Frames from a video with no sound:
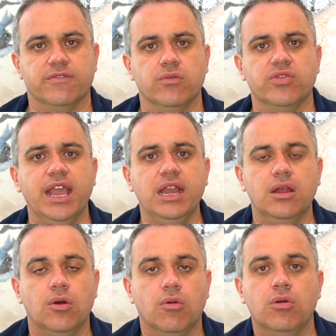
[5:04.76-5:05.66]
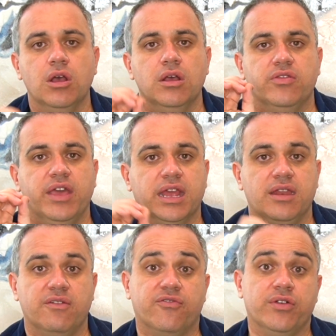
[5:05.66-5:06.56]
So they know they can
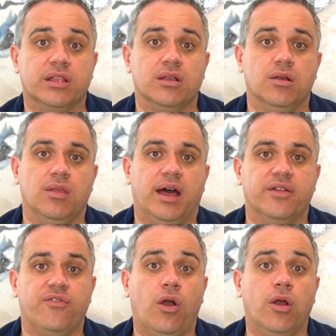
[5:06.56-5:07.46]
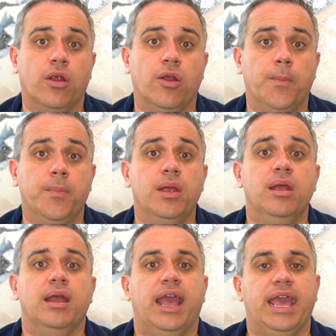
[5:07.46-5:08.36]
inflict a lot of harm,
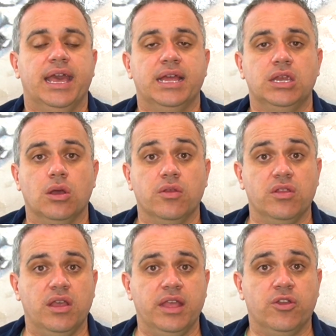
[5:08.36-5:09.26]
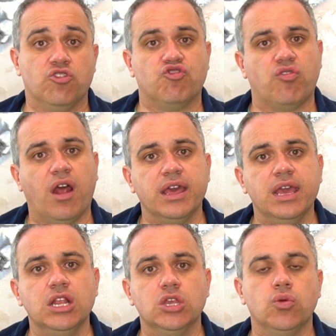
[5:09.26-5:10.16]
and they're
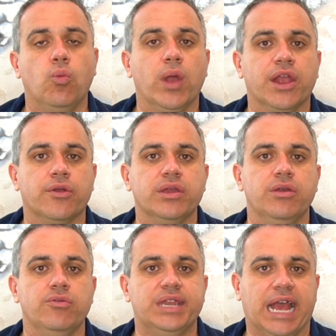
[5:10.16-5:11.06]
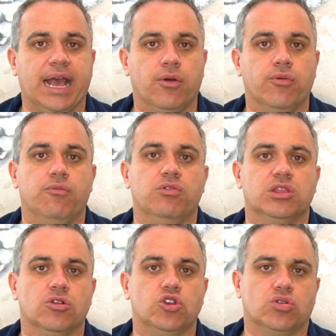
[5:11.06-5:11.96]
trying to wear you down.
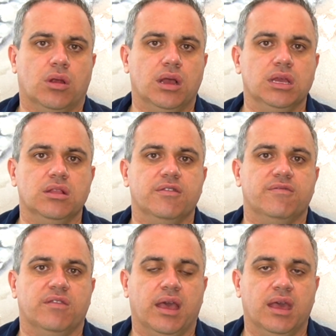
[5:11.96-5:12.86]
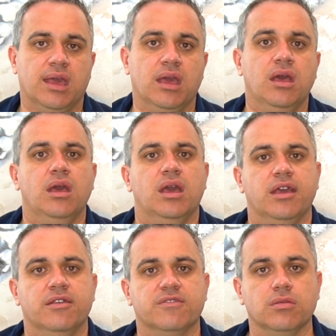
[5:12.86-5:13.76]
What they're trying to say
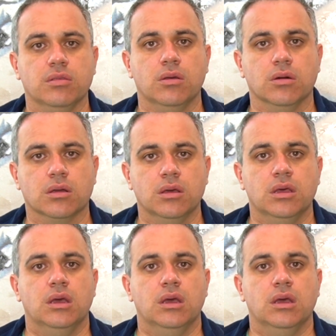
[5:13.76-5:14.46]
is, look,